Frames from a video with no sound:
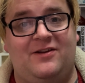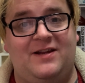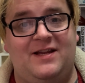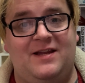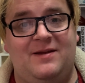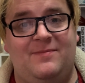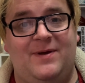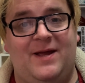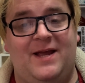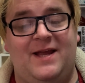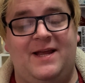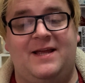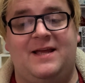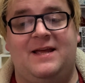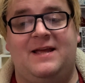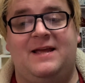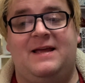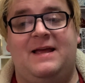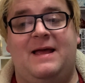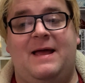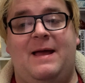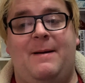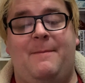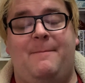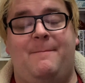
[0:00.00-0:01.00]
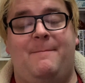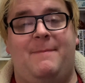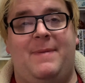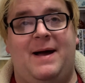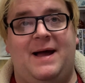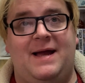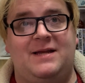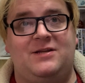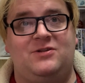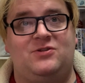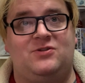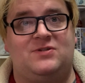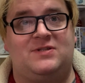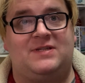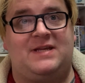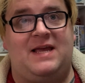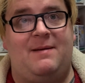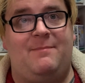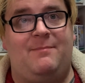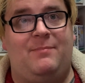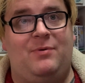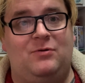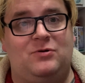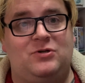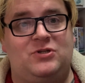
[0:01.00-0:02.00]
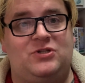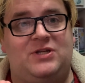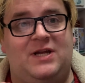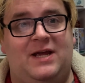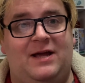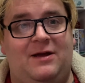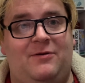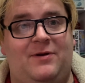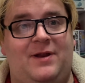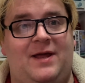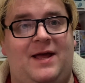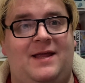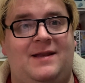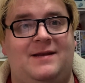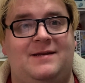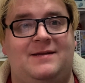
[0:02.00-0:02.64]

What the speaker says: eBay might just get pushed down,